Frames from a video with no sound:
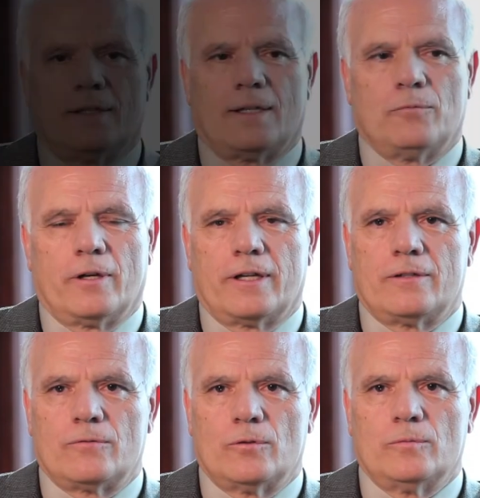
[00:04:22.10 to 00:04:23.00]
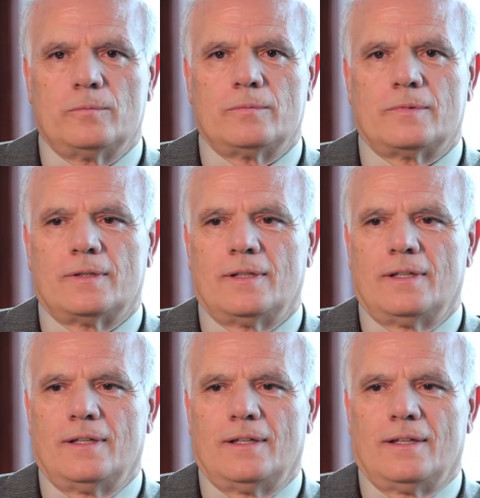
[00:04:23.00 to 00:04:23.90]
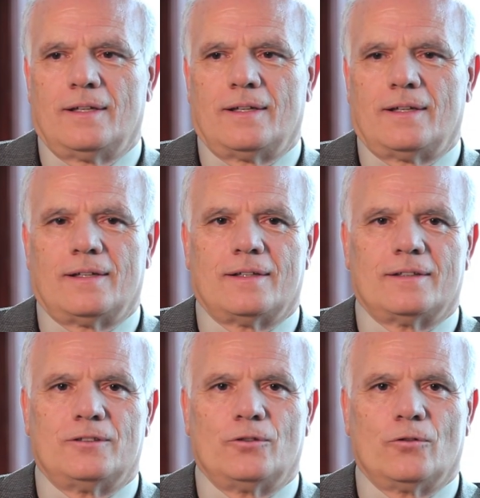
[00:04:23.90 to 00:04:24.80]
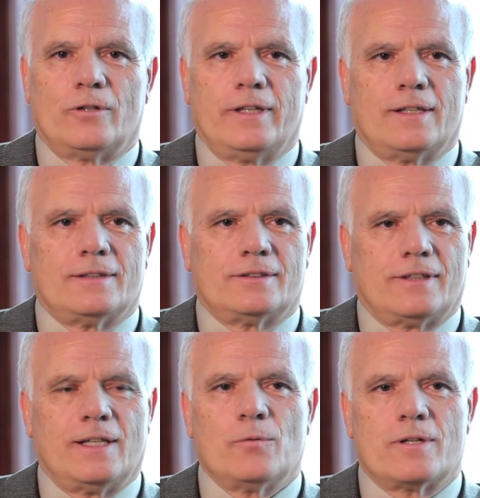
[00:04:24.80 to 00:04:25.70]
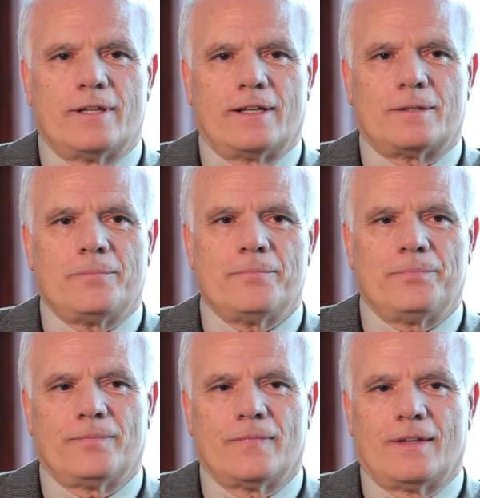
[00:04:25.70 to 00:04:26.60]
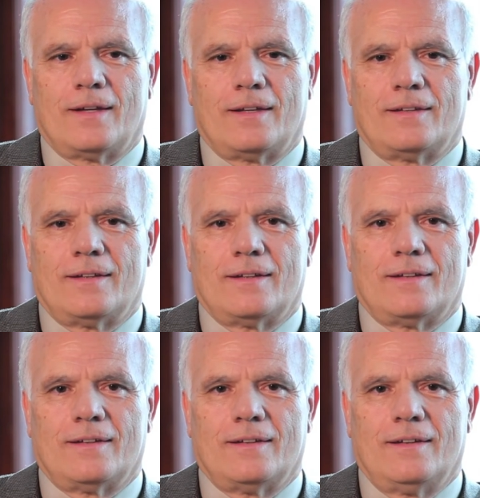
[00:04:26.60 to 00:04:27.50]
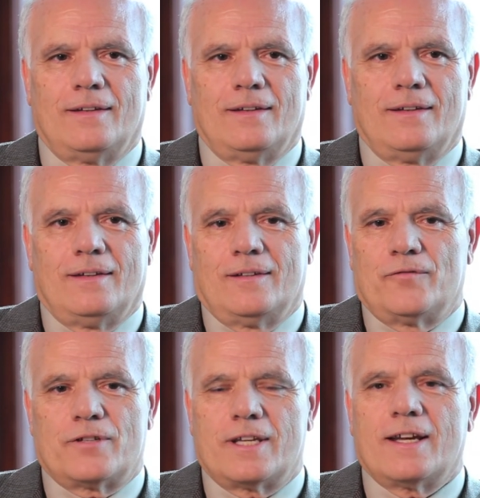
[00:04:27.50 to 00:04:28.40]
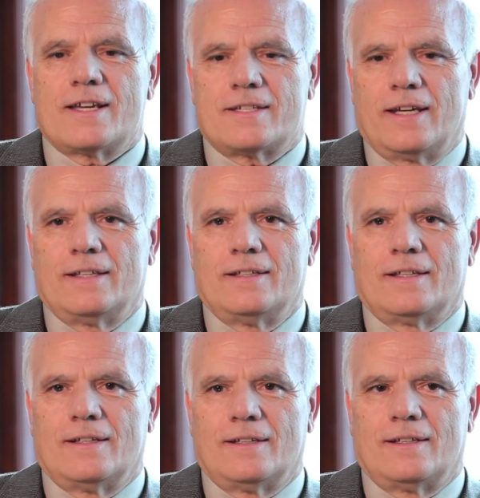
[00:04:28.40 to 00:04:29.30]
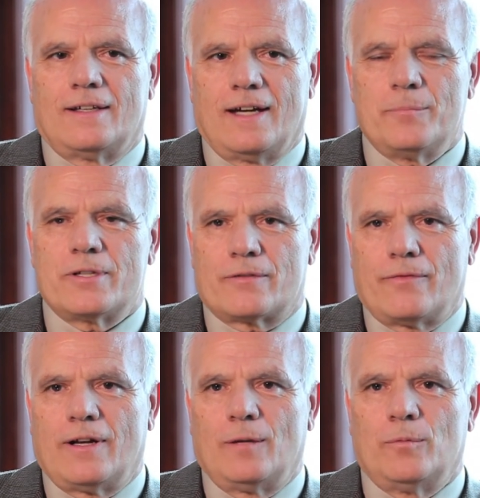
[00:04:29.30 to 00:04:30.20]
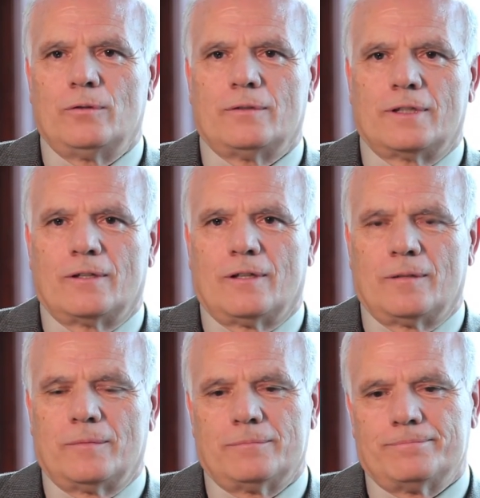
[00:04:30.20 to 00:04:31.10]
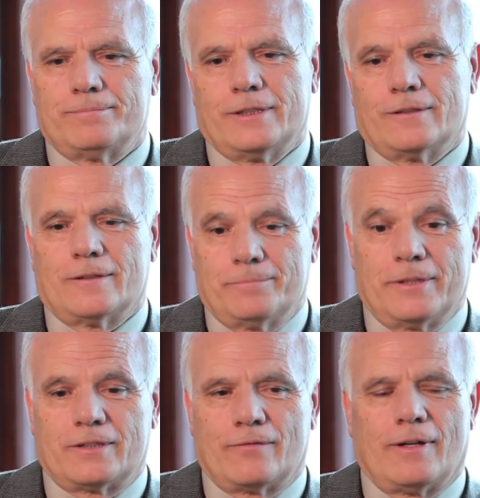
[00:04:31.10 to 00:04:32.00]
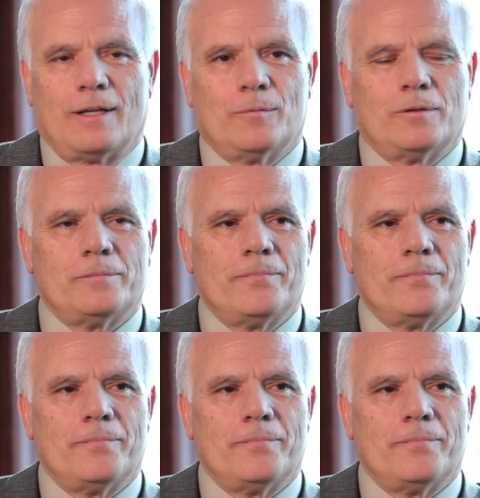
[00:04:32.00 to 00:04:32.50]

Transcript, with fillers: I walk in the room, uh, Tony and Sonny were there. And uh, first thing I said, uh, hi, Mr. Falbo. I call him, you know, Mr. Falbo.